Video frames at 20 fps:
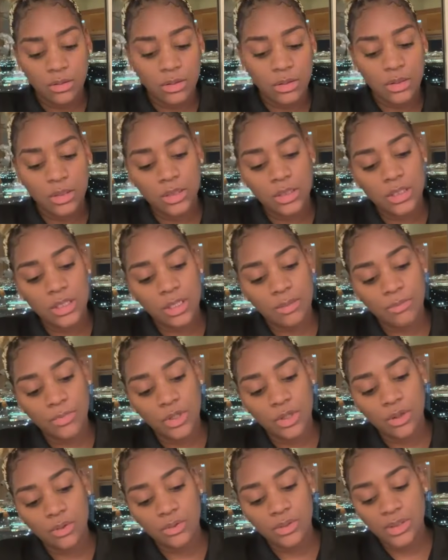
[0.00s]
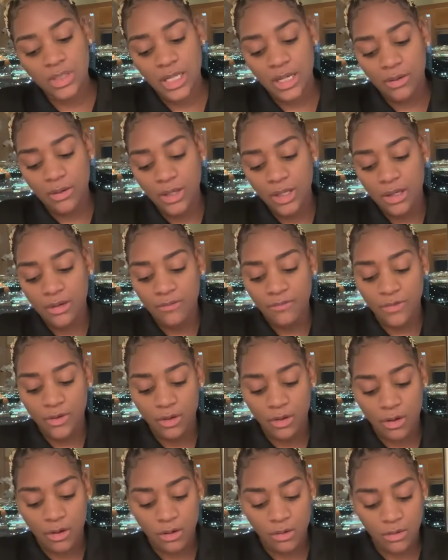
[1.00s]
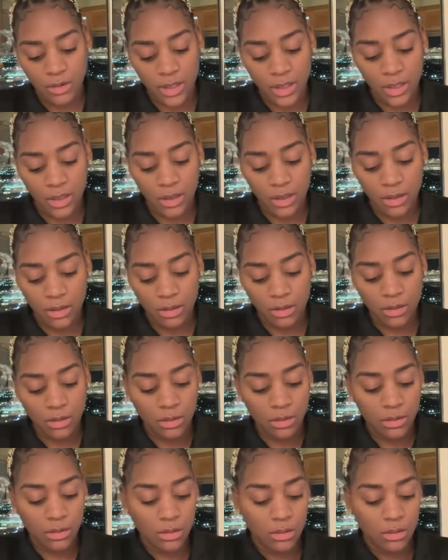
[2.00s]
some notes down here for y'all, and